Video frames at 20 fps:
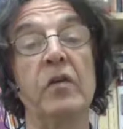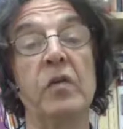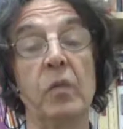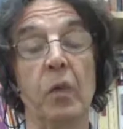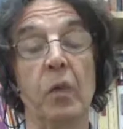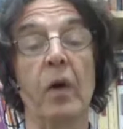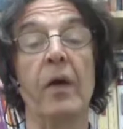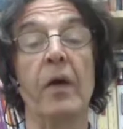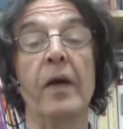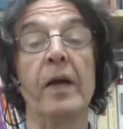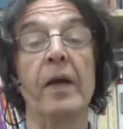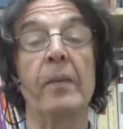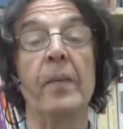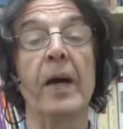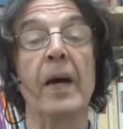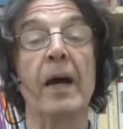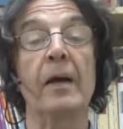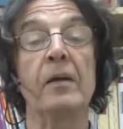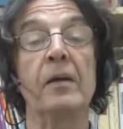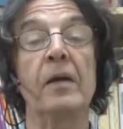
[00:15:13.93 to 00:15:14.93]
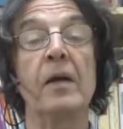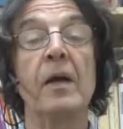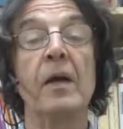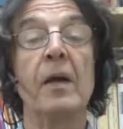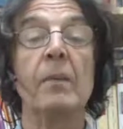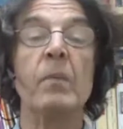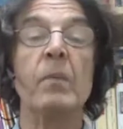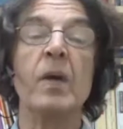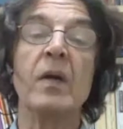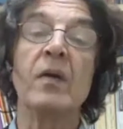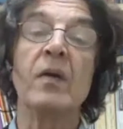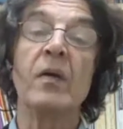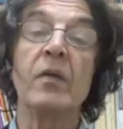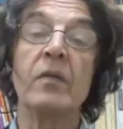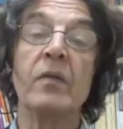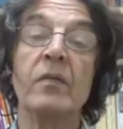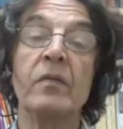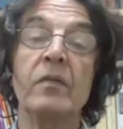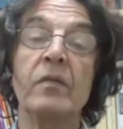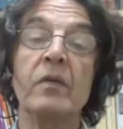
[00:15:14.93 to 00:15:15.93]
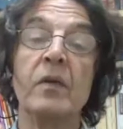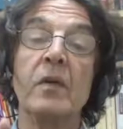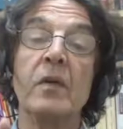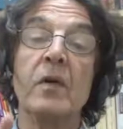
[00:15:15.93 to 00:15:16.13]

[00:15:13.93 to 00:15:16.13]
to worry about, because